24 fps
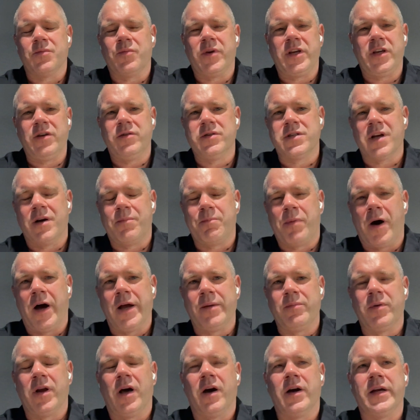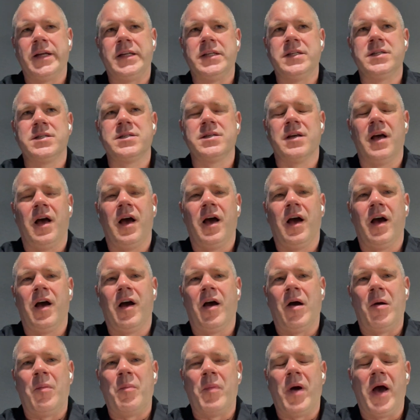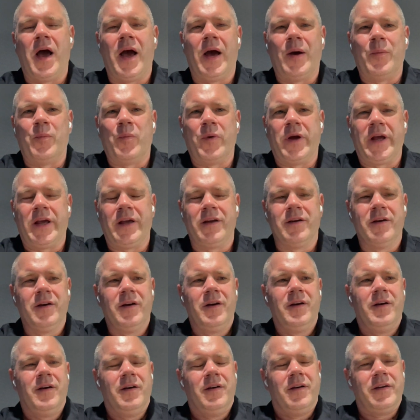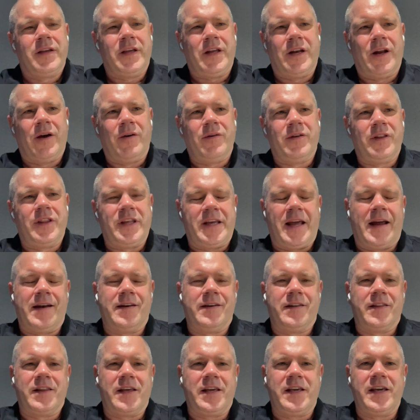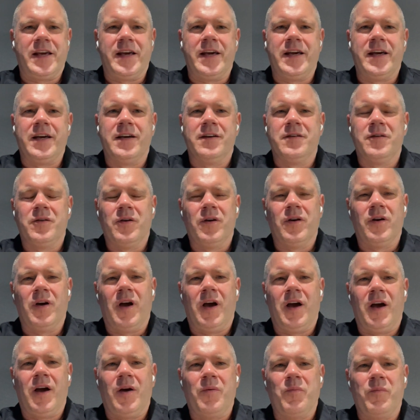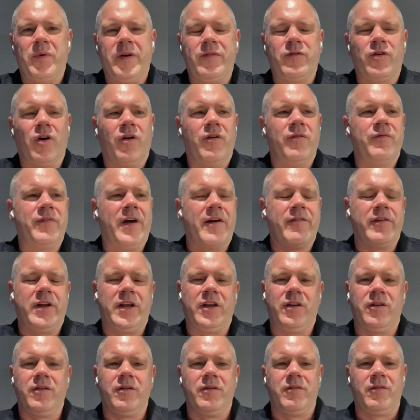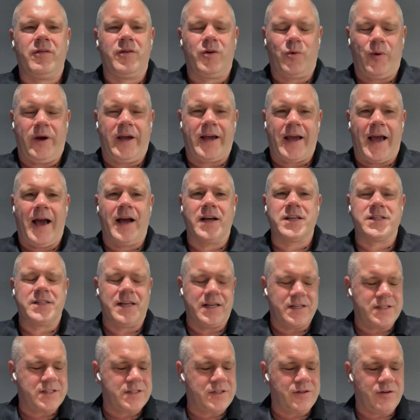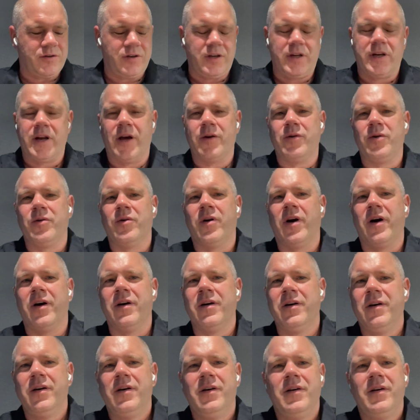and we use our pipelines, and at the end of the year, we've got very quick access to who our